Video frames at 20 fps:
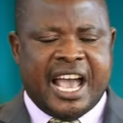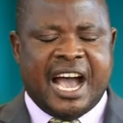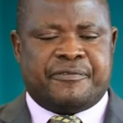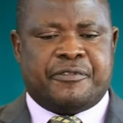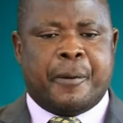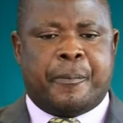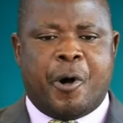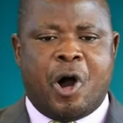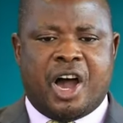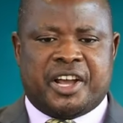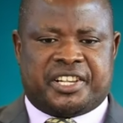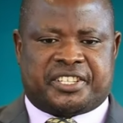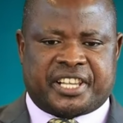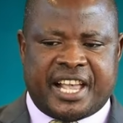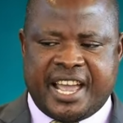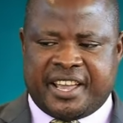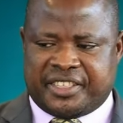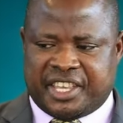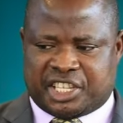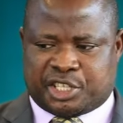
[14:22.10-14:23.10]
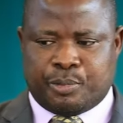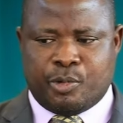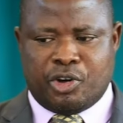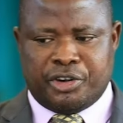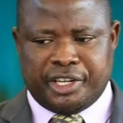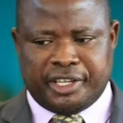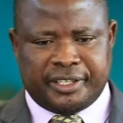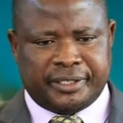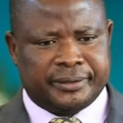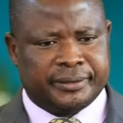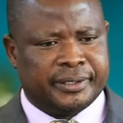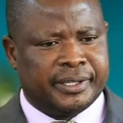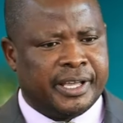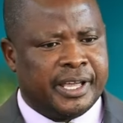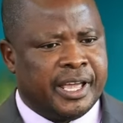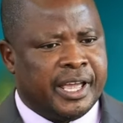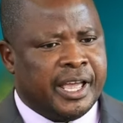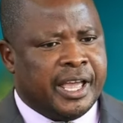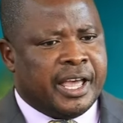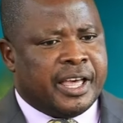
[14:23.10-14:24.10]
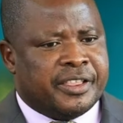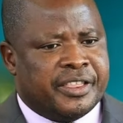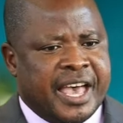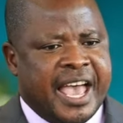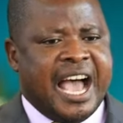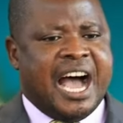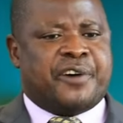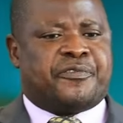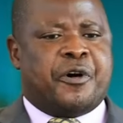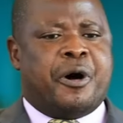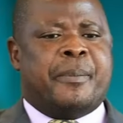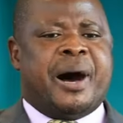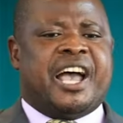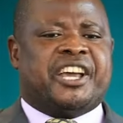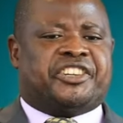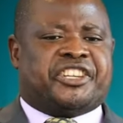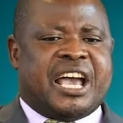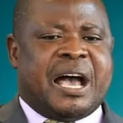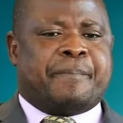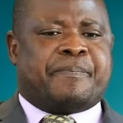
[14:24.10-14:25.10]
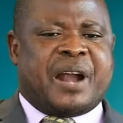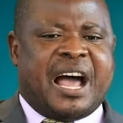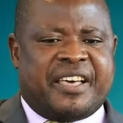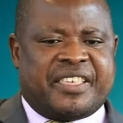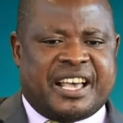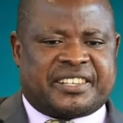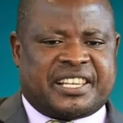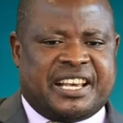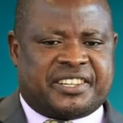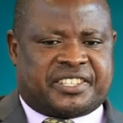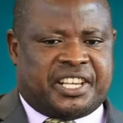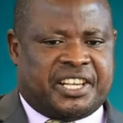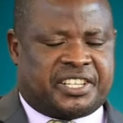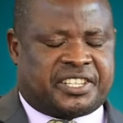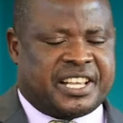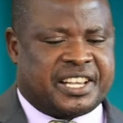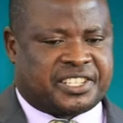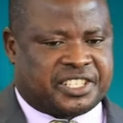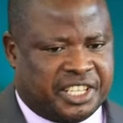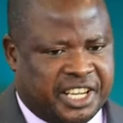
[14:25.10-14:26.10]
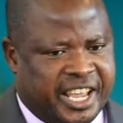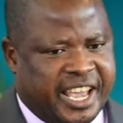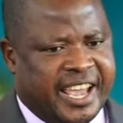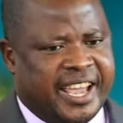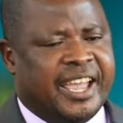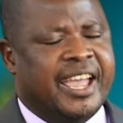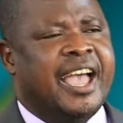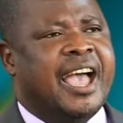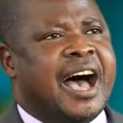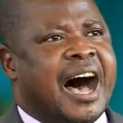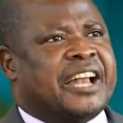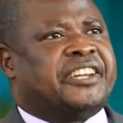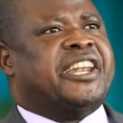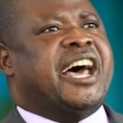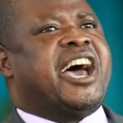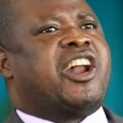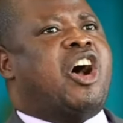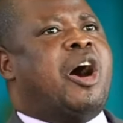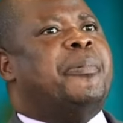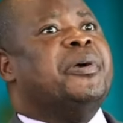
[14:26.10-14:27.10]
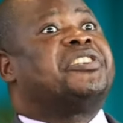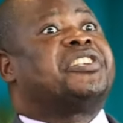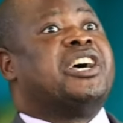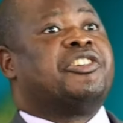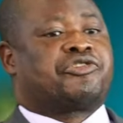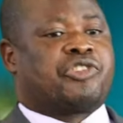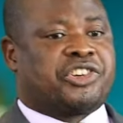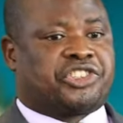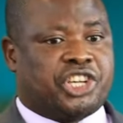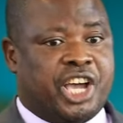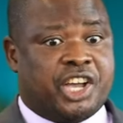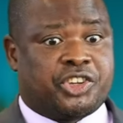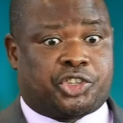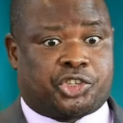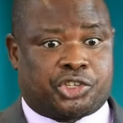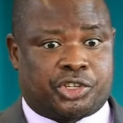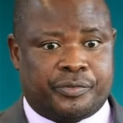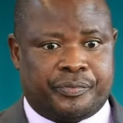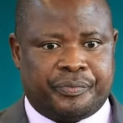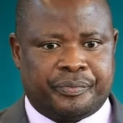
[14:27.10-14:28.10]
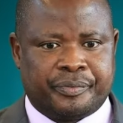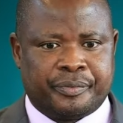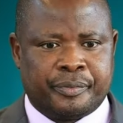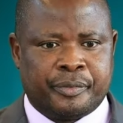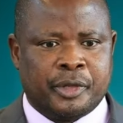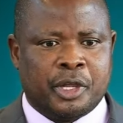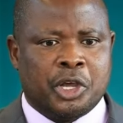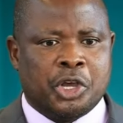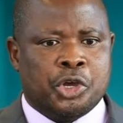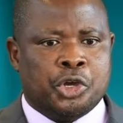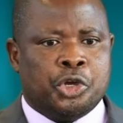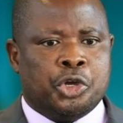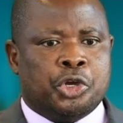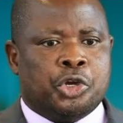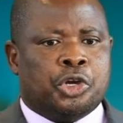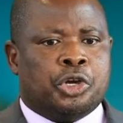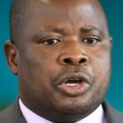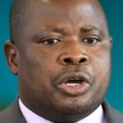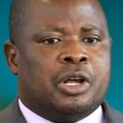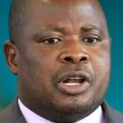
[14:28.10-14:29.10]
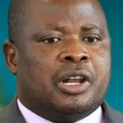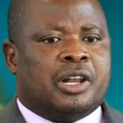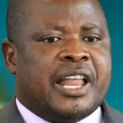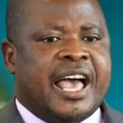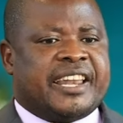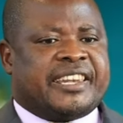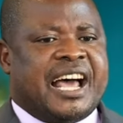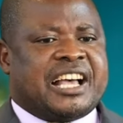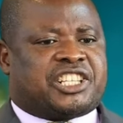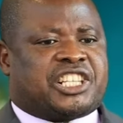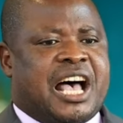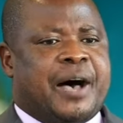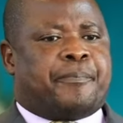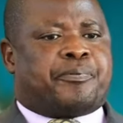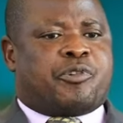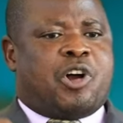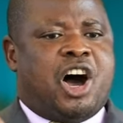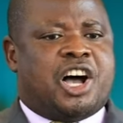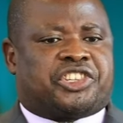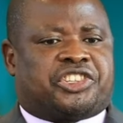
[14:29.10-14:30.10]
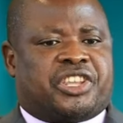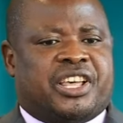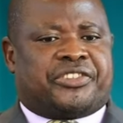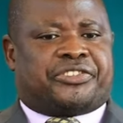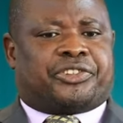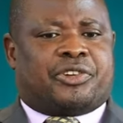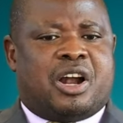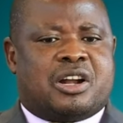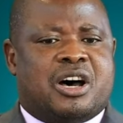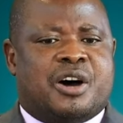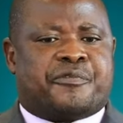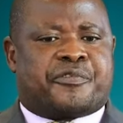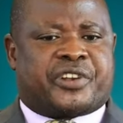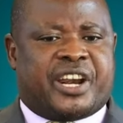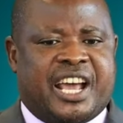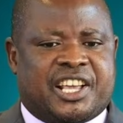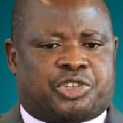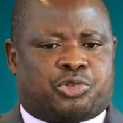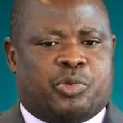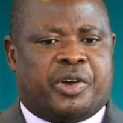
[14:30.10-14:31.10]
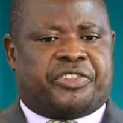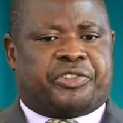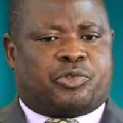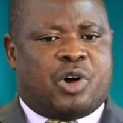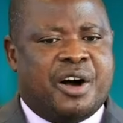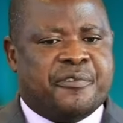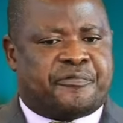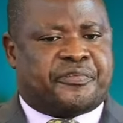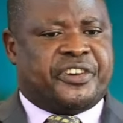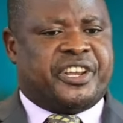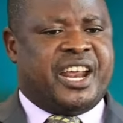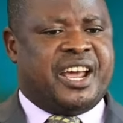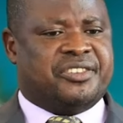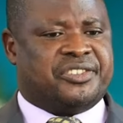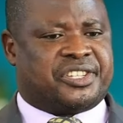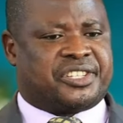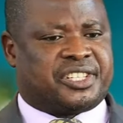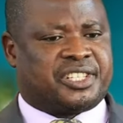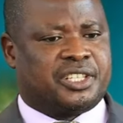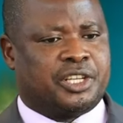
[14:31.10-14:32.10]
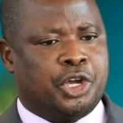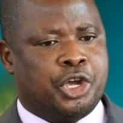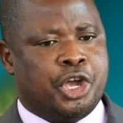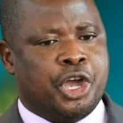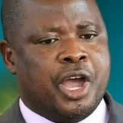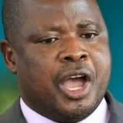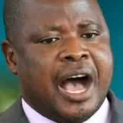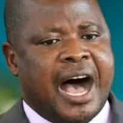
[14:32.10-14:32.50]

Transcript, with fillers: Therefore, Paul is saying this morning, therefore, my dear brothers and sisters here at Nairobi Central Church, let us approach the throne of grace with confidence